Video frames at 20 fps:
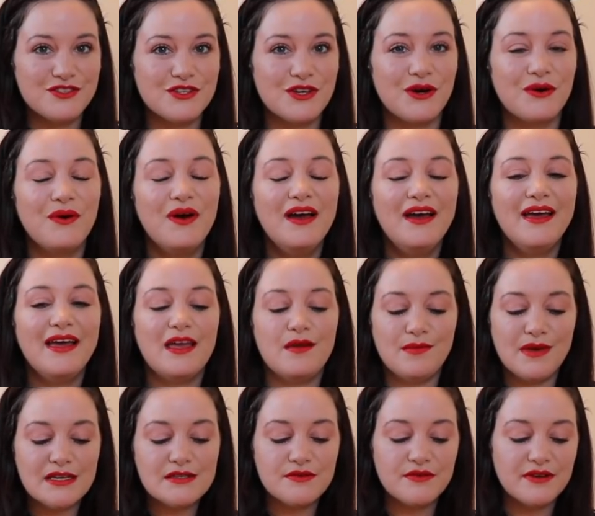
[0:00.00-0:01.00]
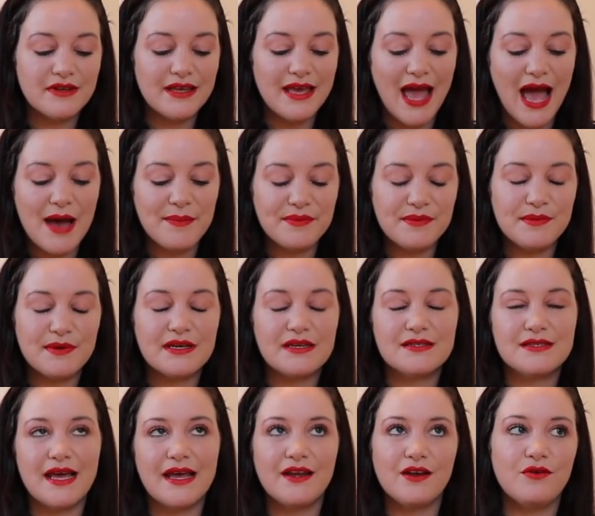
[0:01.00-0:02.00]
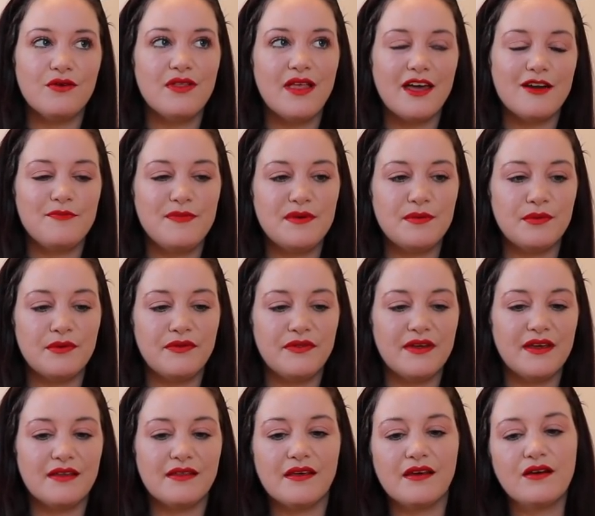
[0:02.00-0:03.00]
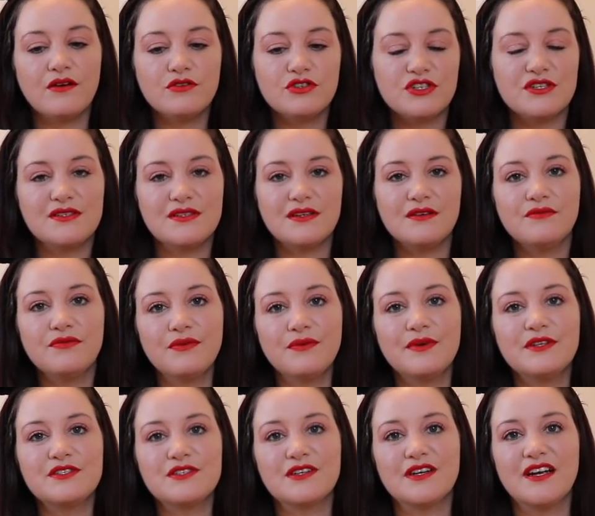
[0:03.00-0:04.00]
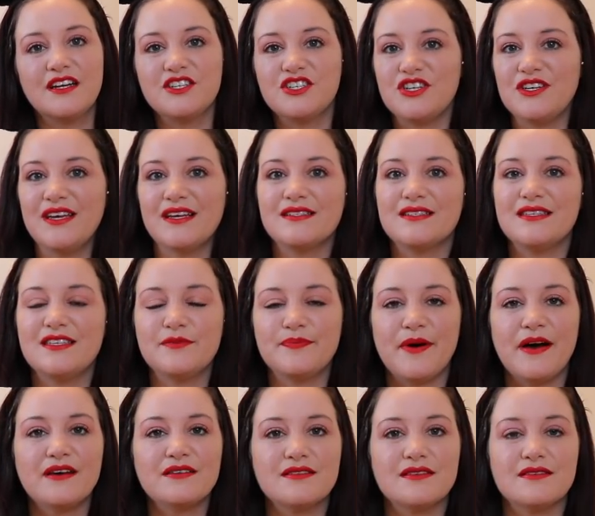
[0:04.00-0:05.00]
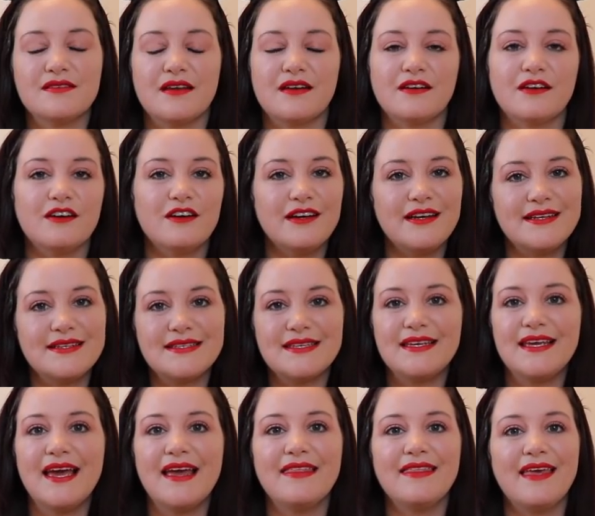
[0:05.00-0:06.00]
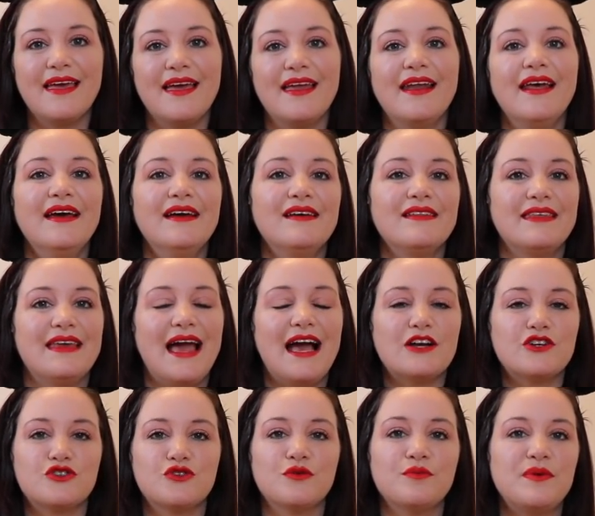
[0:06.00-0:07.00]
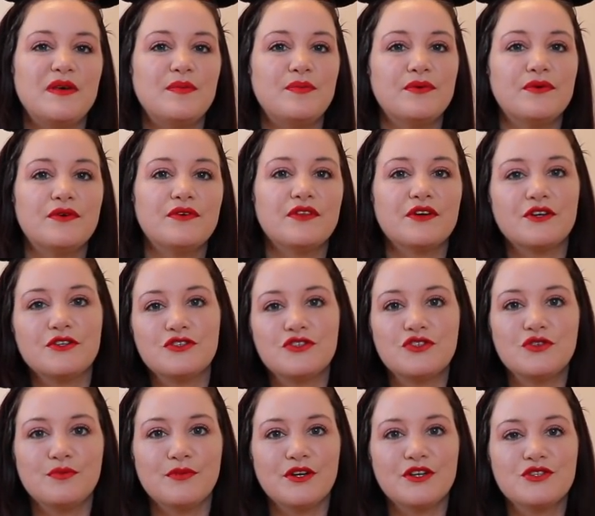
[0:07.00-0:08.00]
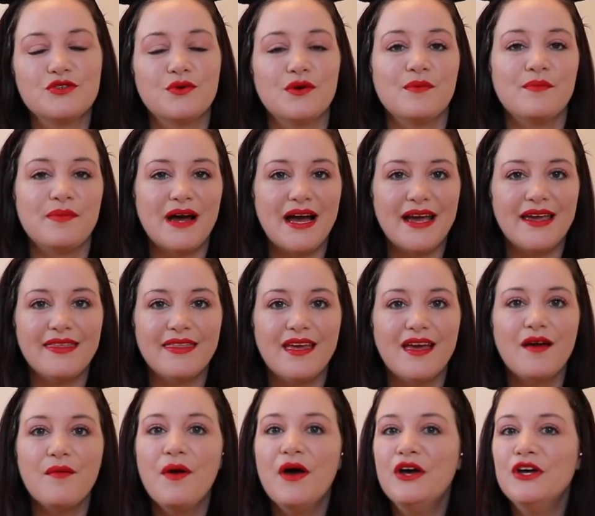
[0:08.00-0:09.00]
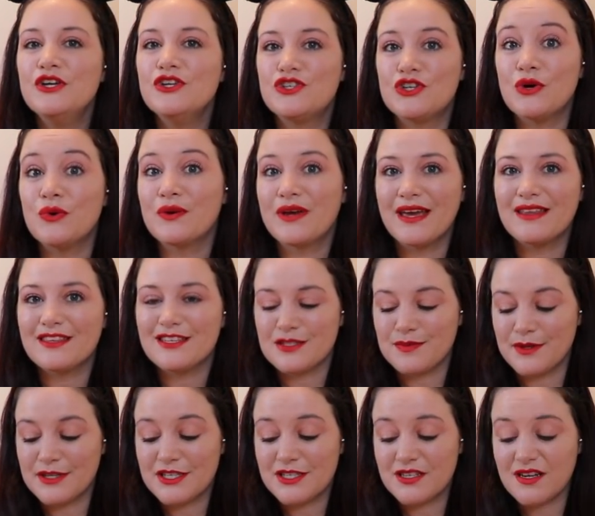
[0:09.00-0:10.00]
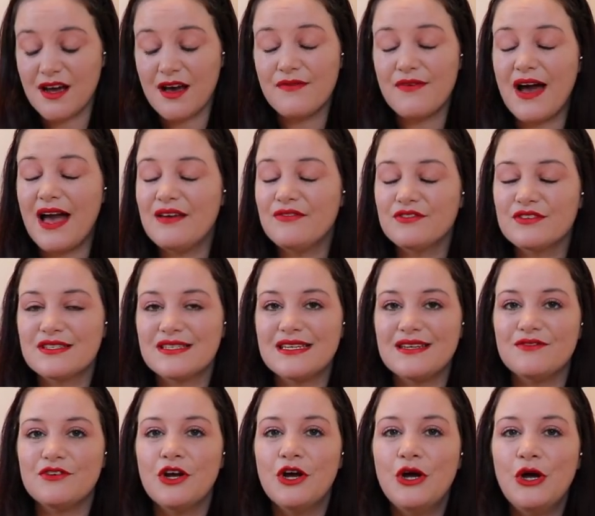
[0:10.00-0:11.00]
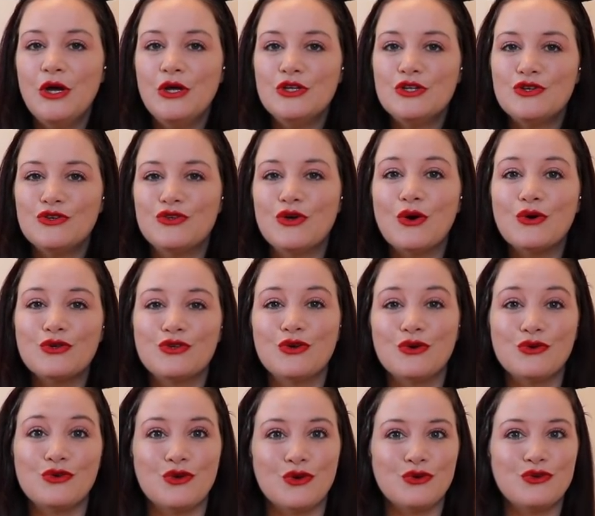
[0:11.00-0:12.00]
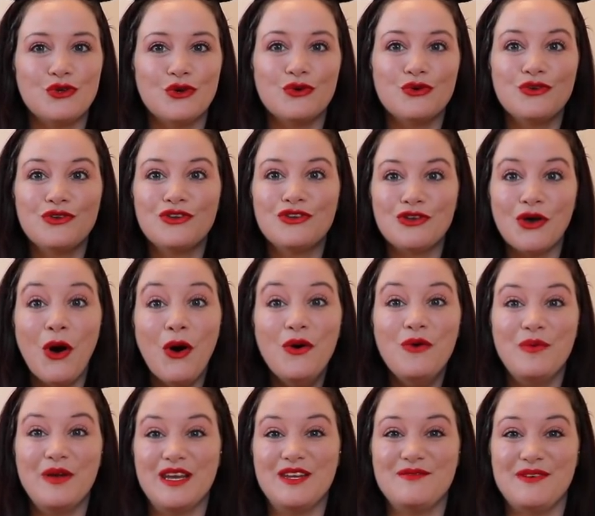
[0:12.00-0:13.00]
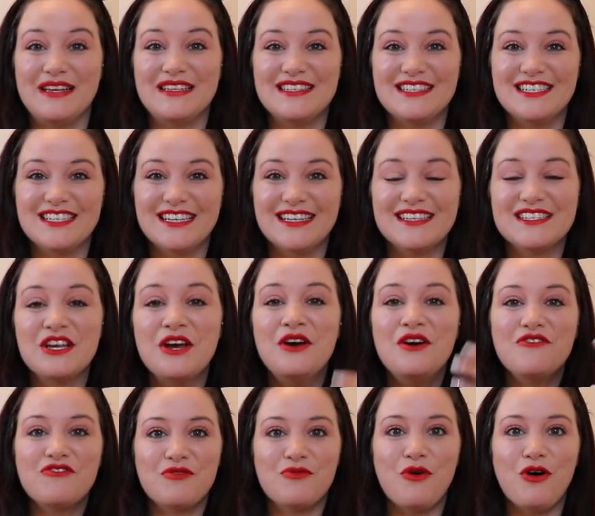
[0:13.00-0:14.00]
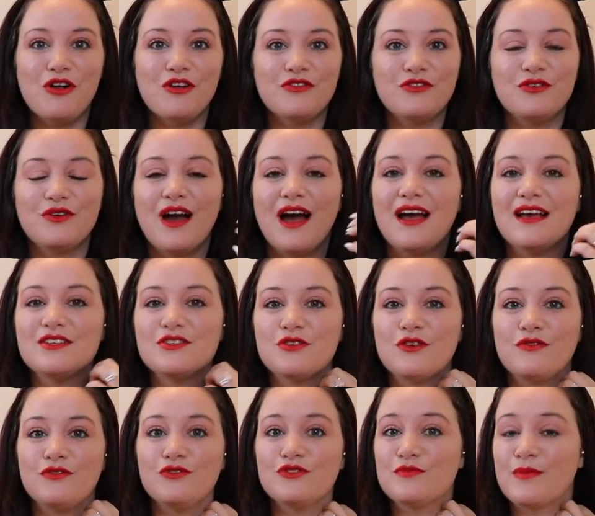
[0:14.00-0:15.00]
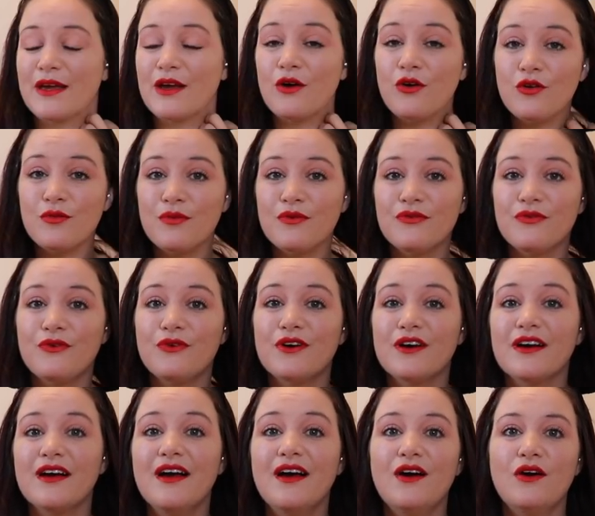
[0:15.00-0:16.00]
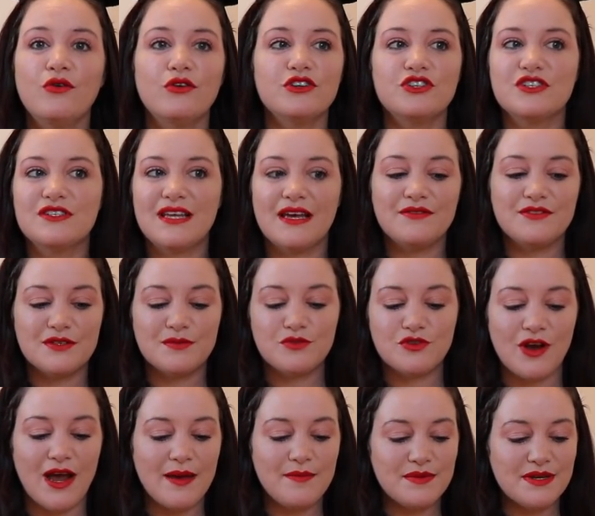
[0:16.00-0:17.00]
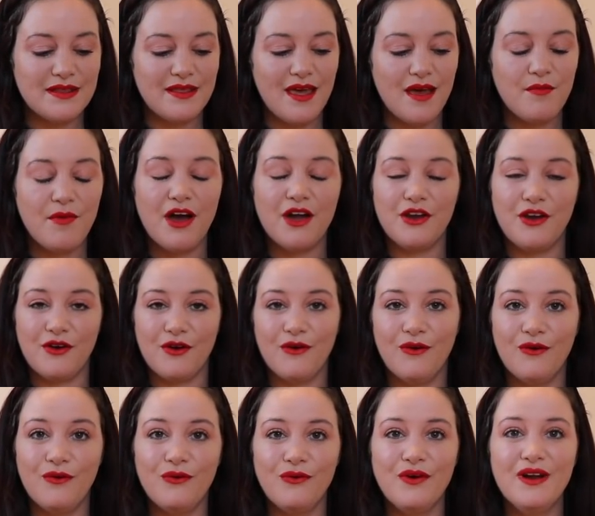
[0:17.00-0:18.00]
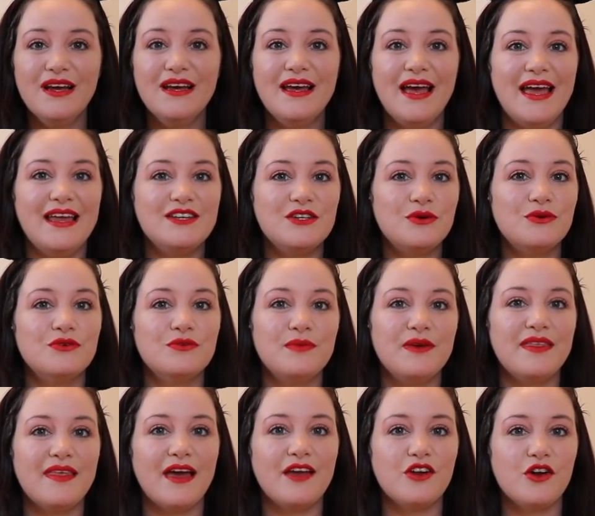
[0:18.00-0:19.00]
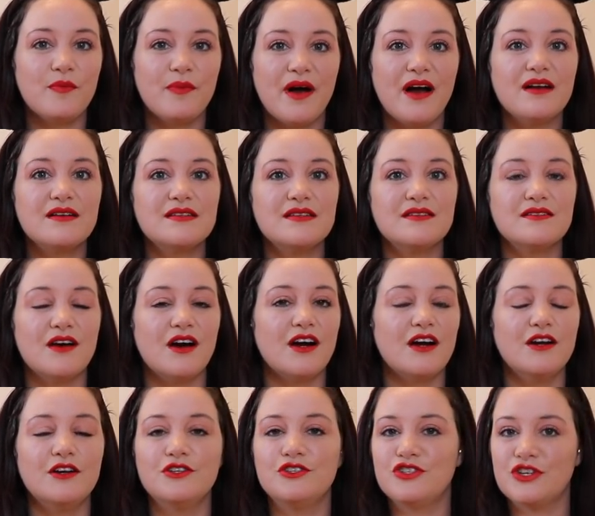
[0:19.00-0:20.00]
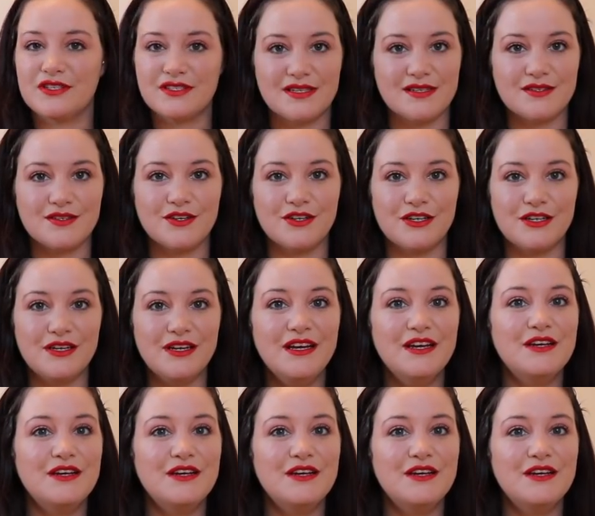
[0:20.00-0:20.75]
So it makes me really happy because I know a lot of people think like, oh, she's an influencer and she gets these boxes that are crazy. And then the actual people, the consumers who are buying them, don't get this much stuff. I've received so so so so so many messages from all of you guys who have used my code before or just have subscribed to them on your own and told me that your boxes are just as good.